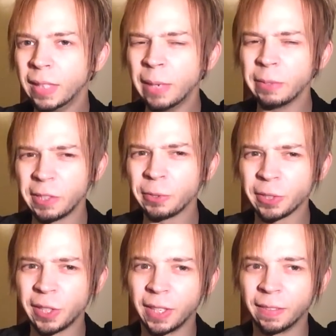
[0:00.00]
that was
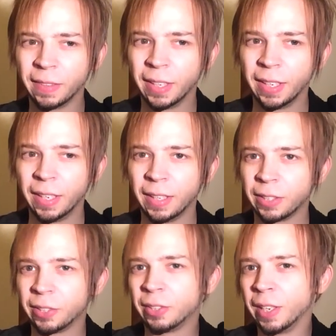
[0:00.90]
interesting.
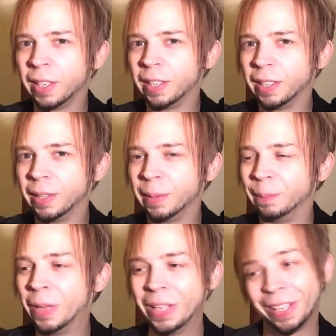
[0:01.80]

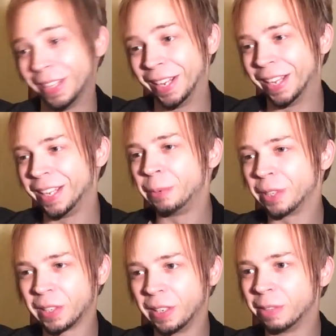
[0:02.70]

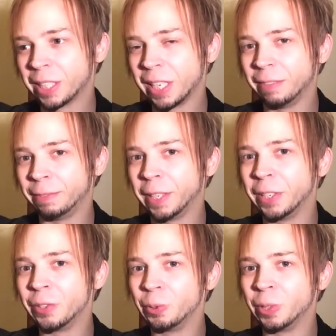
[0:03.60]
It was kind of fun
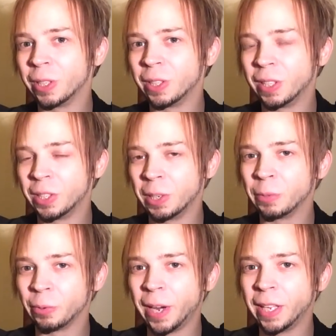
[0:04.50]
to do the
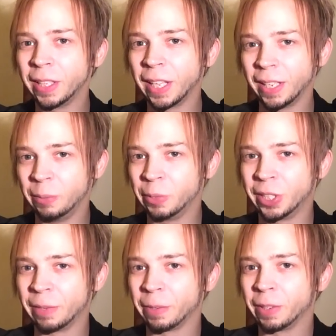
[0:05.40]
gym training that was
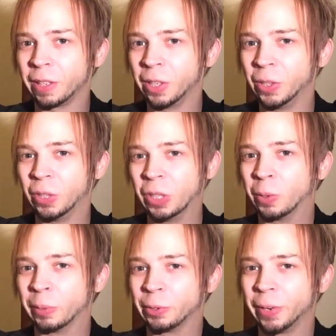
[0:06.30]
different than the
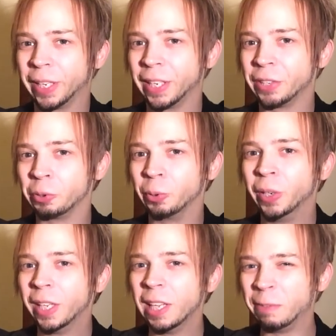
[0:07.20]
normal training I do,
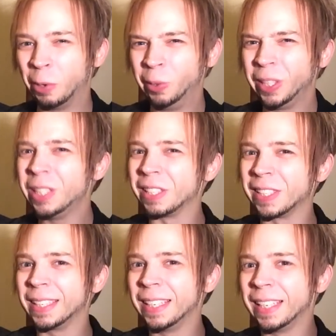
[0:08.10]
if only to
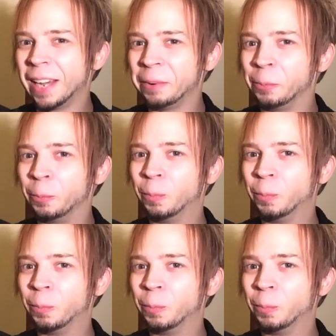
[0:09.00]
see how